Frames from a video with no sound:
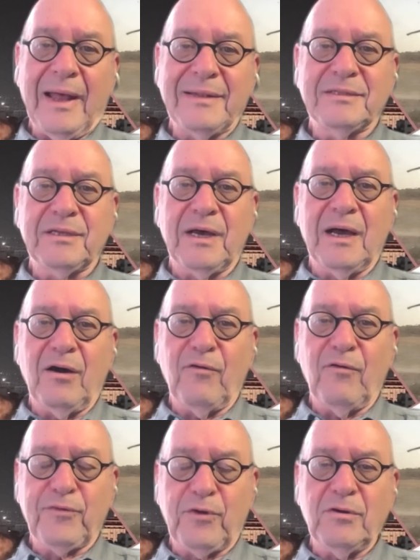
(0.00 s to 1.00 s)
And
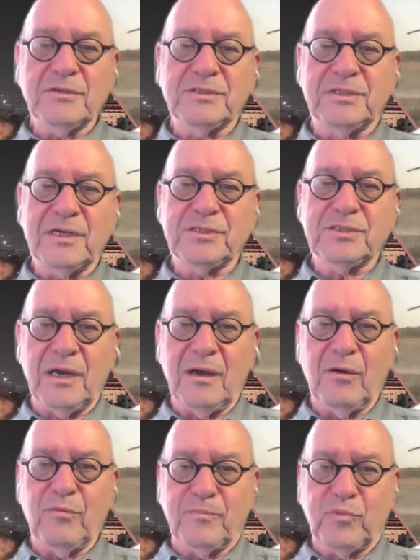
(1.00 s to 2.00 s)
of course, this
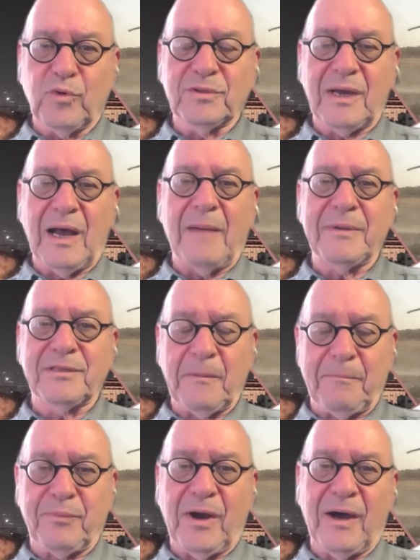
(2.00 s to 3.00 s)
would come
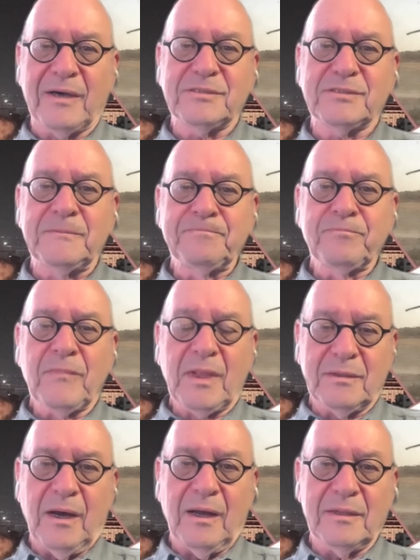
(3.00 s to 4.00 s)
at a price
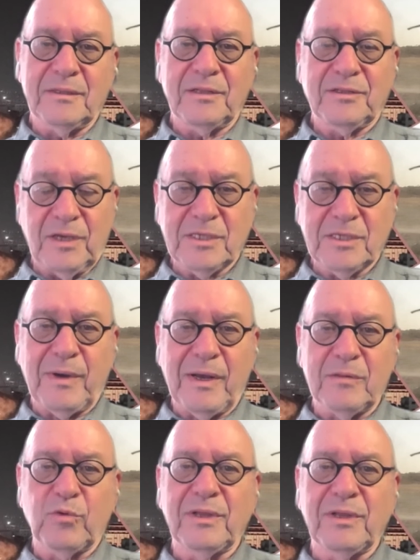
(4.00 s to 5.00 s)
that
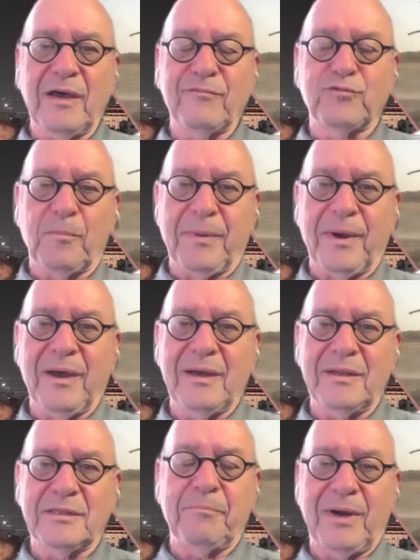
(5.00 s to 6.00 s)
Israel would have to
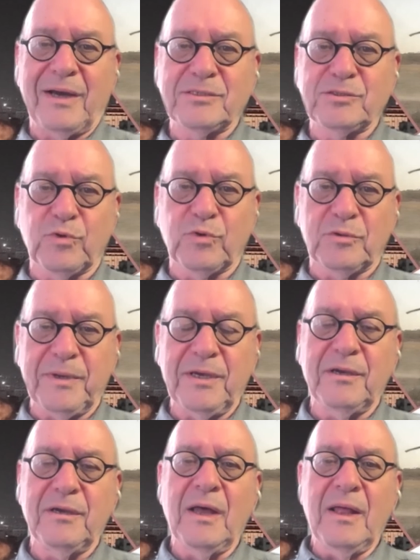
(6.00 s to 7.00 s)
pay, and the price would
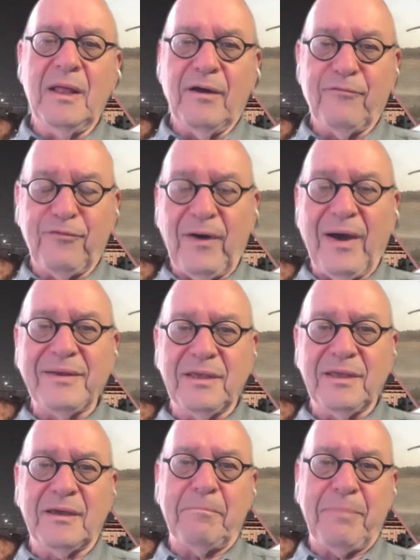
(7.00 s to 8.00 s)
be
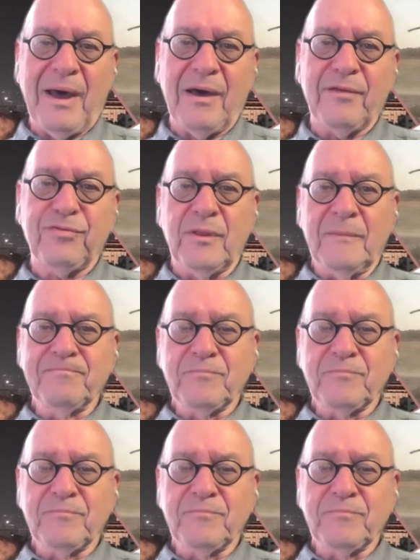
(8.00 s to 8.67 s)
finding a path